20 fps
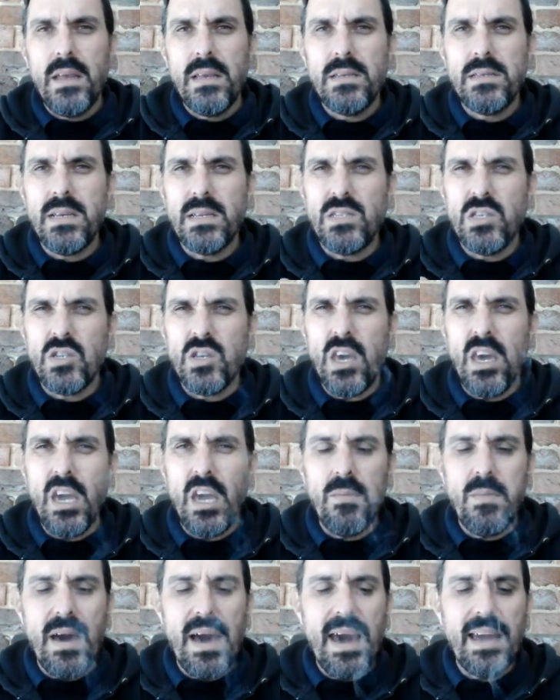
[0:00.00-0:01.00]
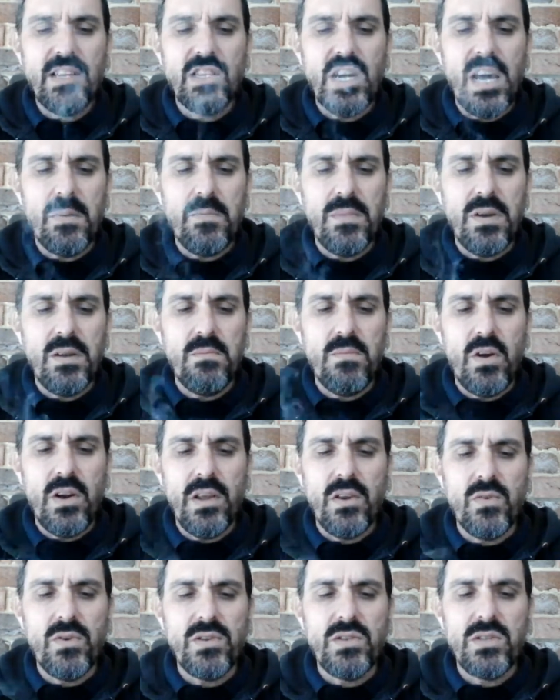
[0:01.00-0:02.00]
such as Cohiba, Hey Chapman,
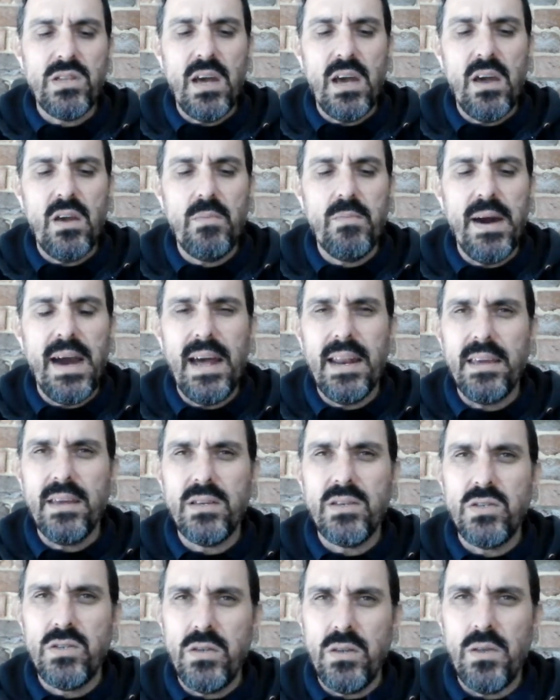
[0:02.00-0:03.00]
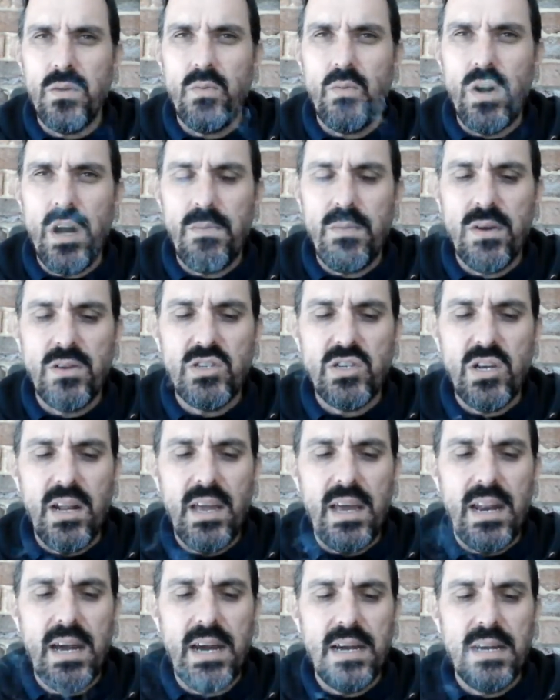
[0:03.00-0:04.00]
Monte Cristo, Partagas, Romeo and
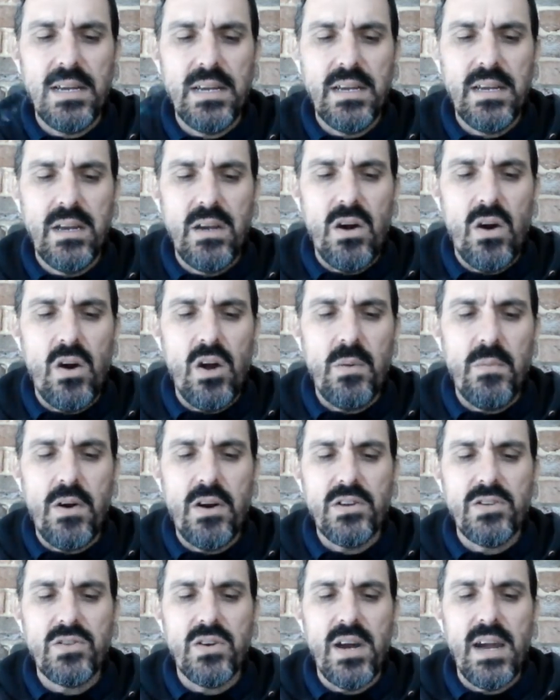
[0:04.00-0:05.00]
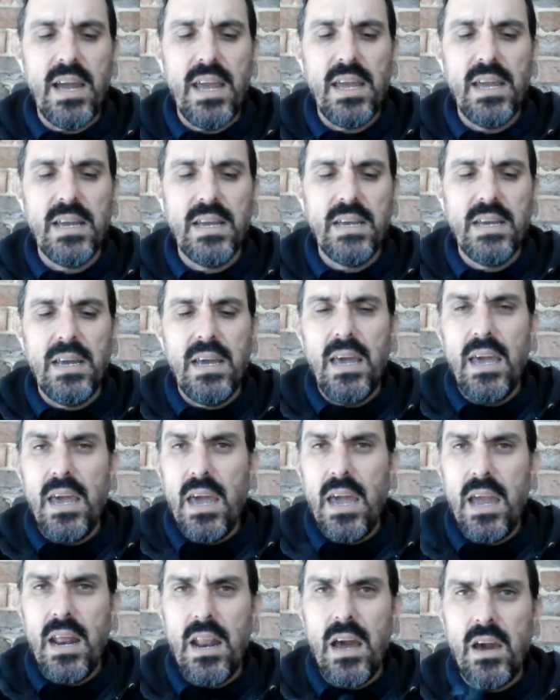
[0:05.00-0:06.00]
Julieta, Vita Montre,
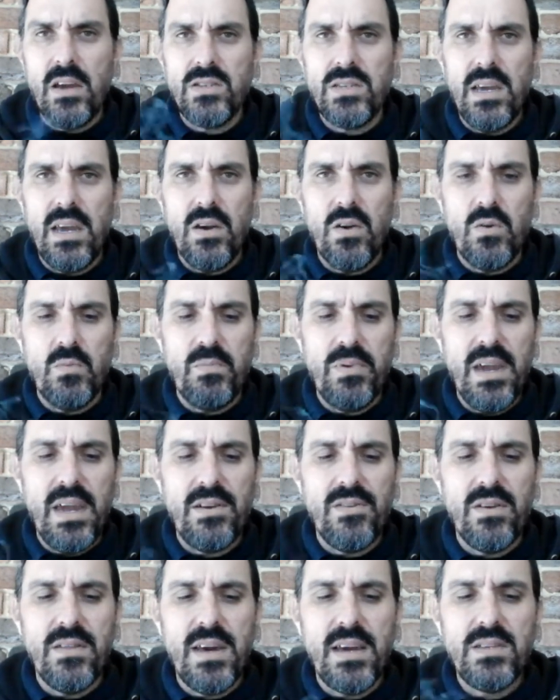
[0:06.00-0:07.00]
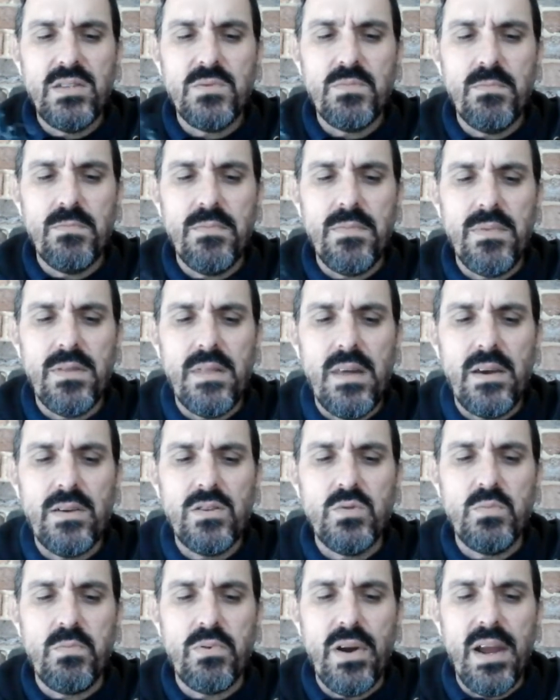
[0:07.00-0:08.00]
and Jose or Pedro.
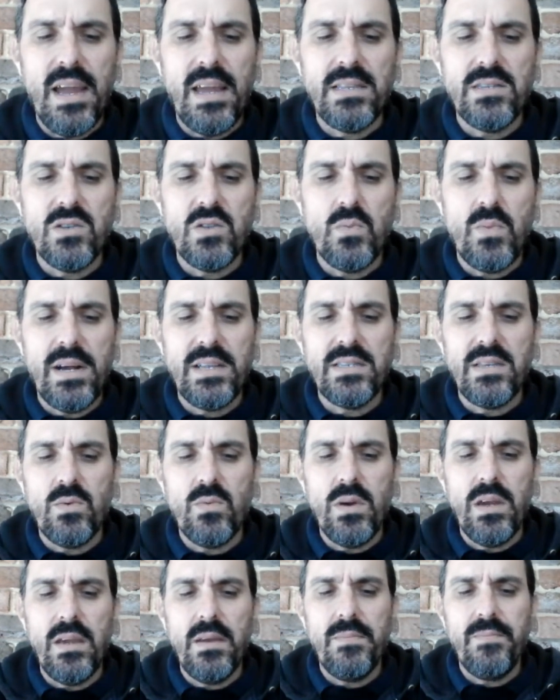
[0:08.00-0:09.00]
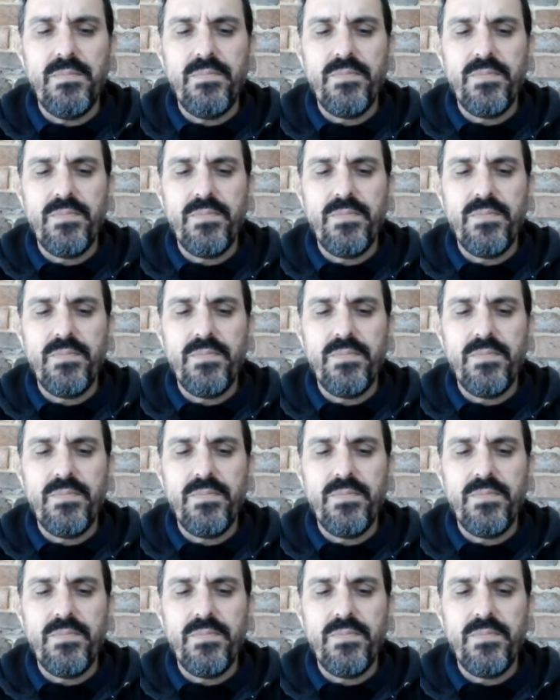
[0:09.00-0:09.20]
Those brands are the ones that we,